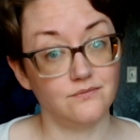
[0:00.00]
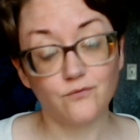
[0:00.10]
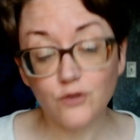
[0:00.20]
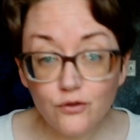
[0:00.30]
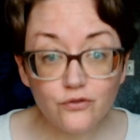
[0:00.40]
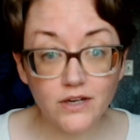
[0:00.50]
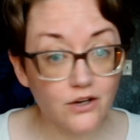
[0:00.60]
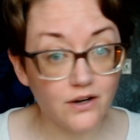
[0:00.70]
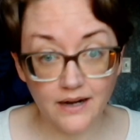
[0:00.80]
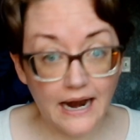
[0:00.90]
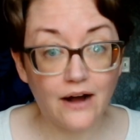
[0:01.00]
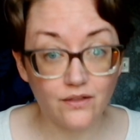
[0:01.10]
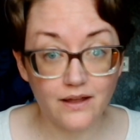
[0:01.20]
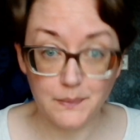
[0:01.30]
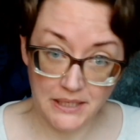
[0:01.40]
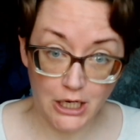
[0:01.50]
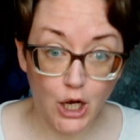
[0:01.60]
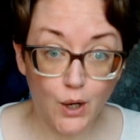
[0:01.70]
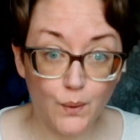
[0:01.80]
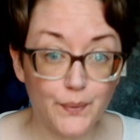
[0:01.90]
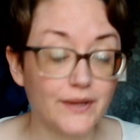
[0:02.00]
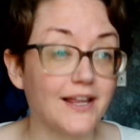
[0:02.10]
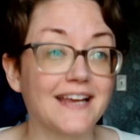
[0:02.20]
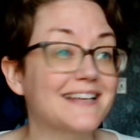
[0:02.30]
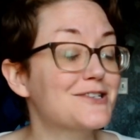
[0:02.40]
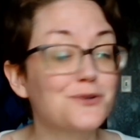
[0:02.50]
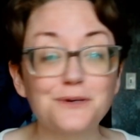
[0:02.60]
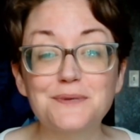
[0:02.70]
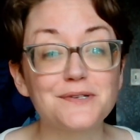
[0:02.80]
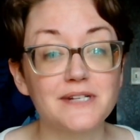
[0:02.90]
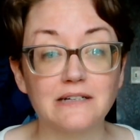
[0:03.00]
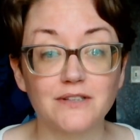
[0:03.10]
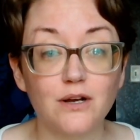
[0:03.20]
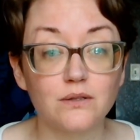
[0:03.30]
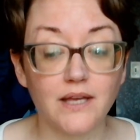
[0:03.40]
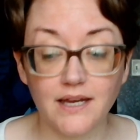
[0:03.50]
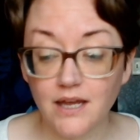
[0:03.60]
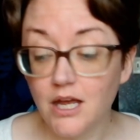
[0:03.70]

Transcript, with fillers: if you figured it out, let me know. But like Scorpio South Node, like